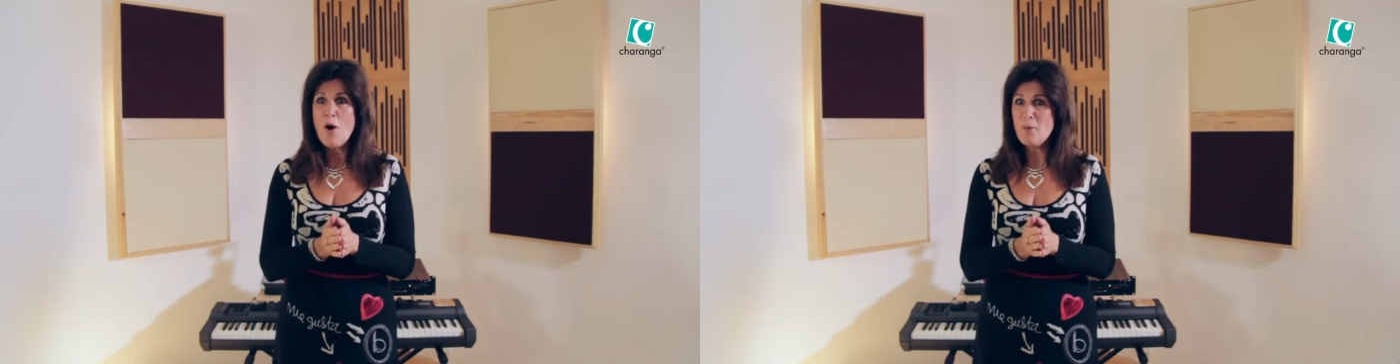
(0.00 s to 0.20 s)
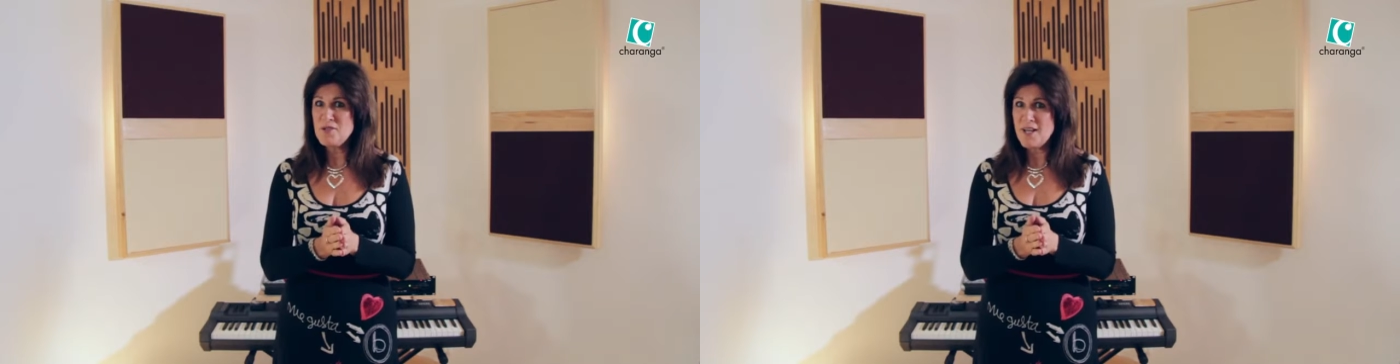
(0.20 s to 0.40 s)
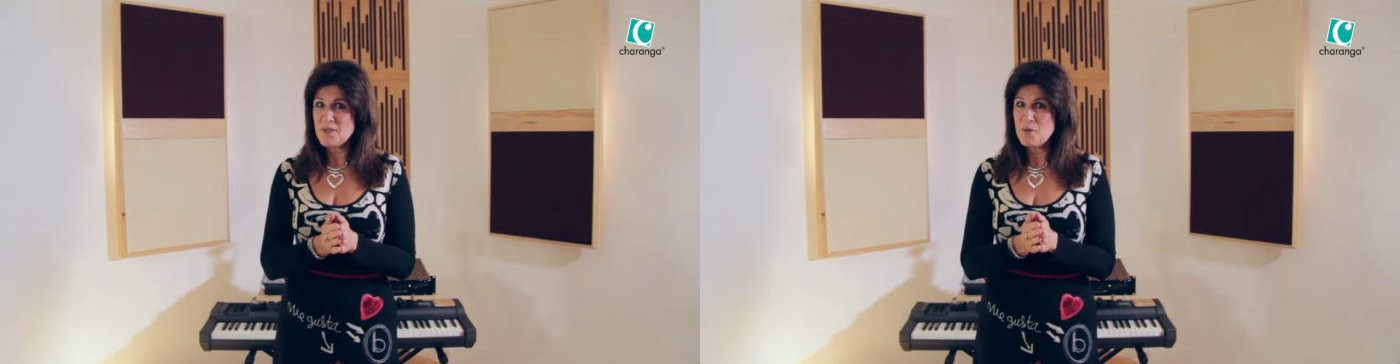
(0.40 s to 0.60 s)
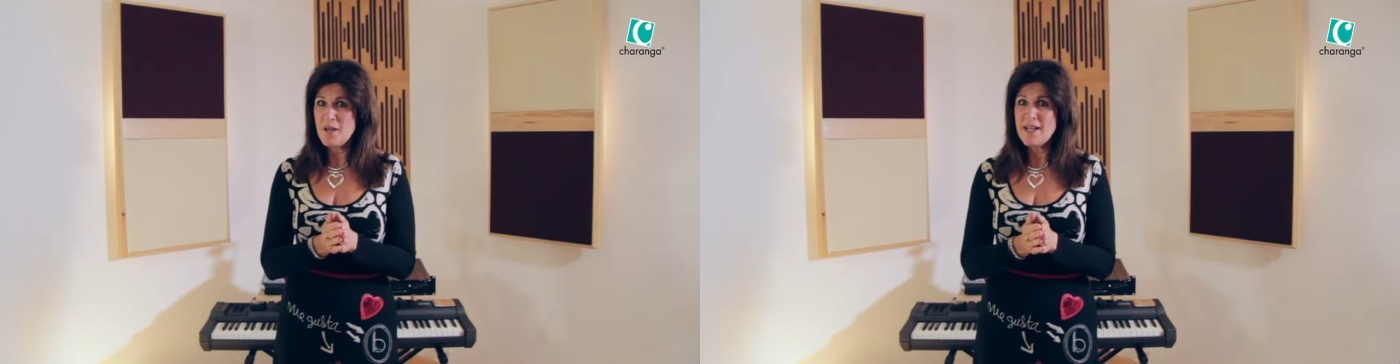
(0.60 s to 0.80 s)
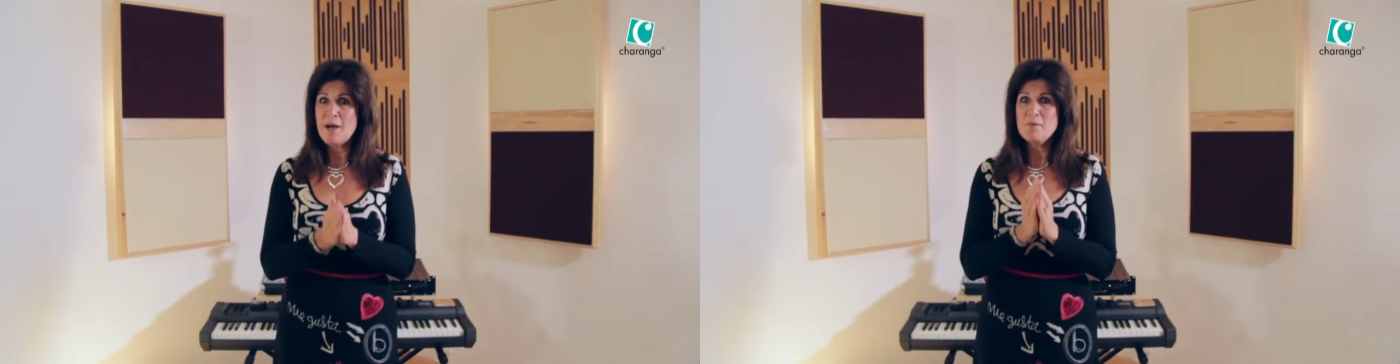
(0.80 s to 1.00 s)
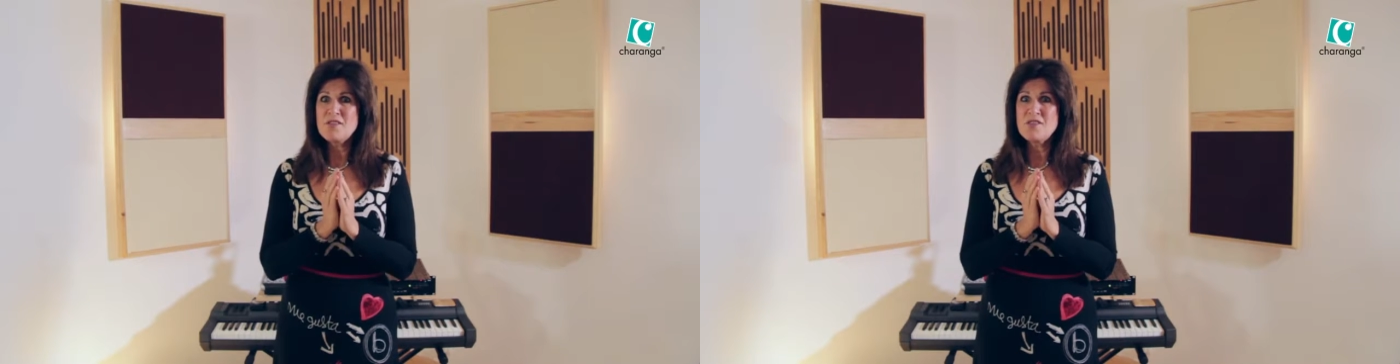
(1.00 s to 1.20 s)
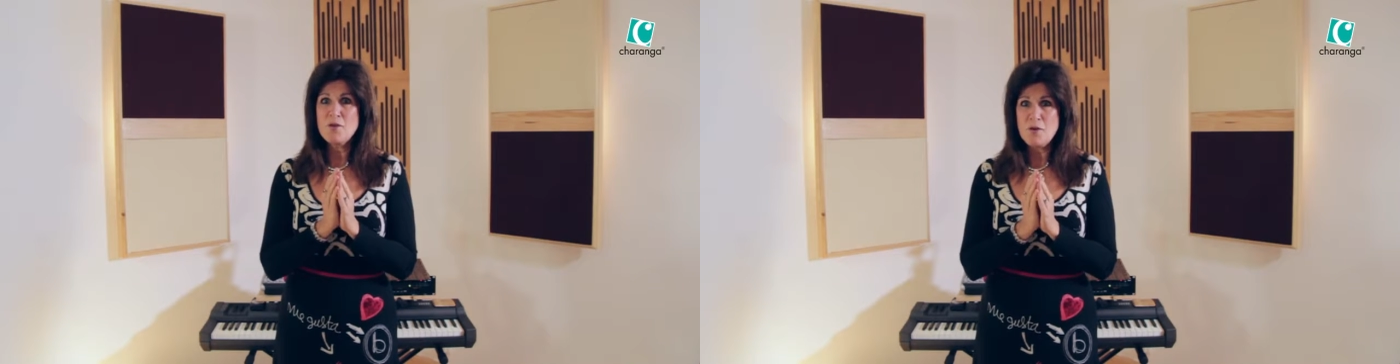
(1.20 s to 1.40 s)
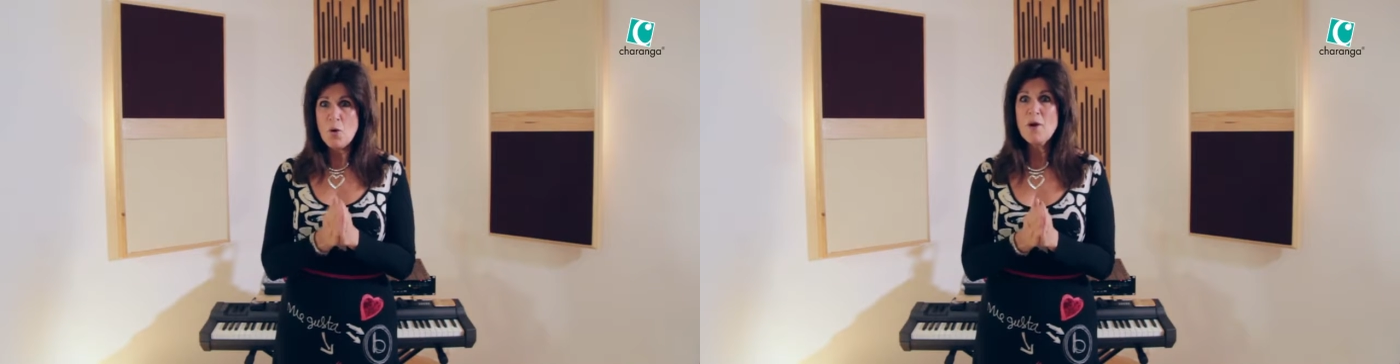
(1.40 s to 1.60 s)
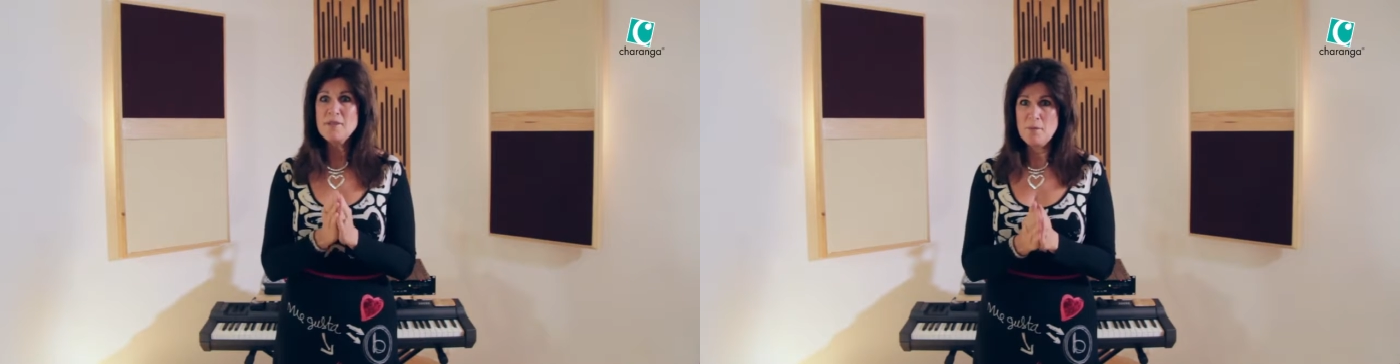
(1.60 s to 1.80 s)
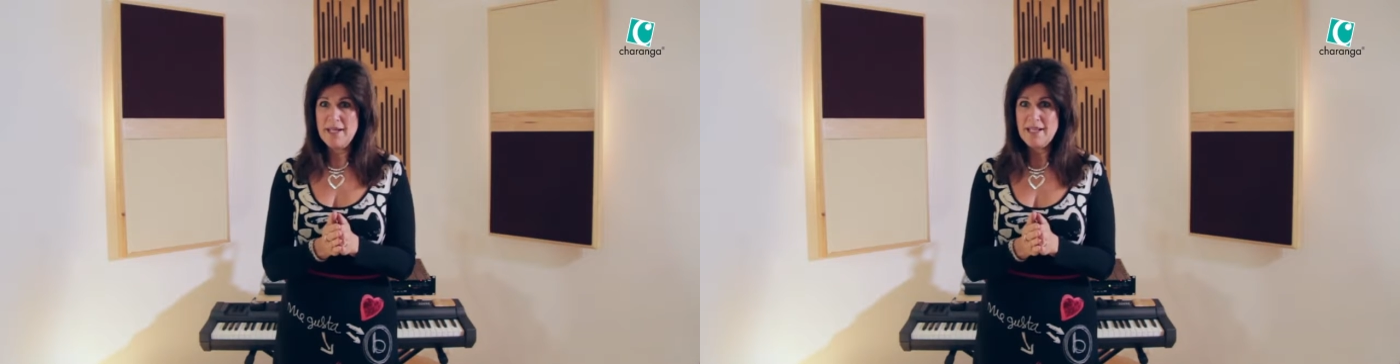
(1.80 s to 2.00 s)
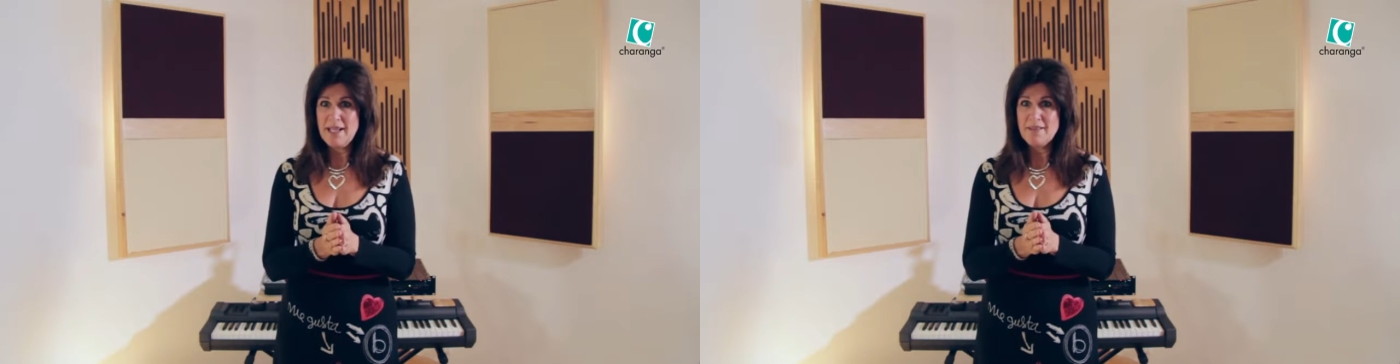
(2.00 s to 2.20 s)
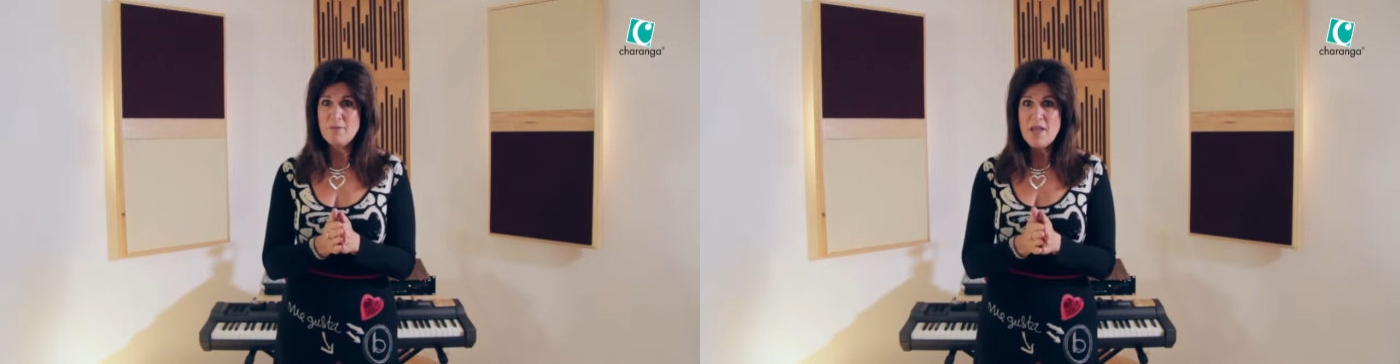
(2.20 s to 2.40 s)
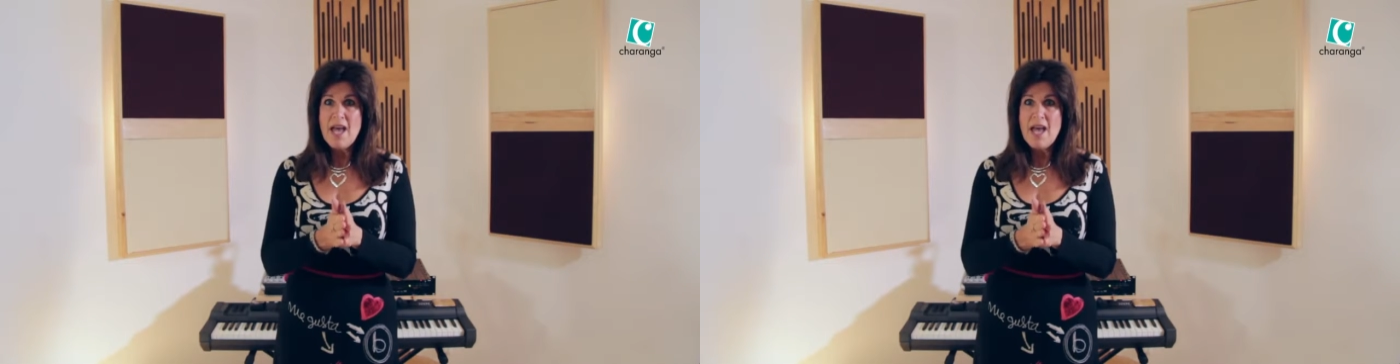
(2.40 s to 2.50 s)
object when it comes to noise making.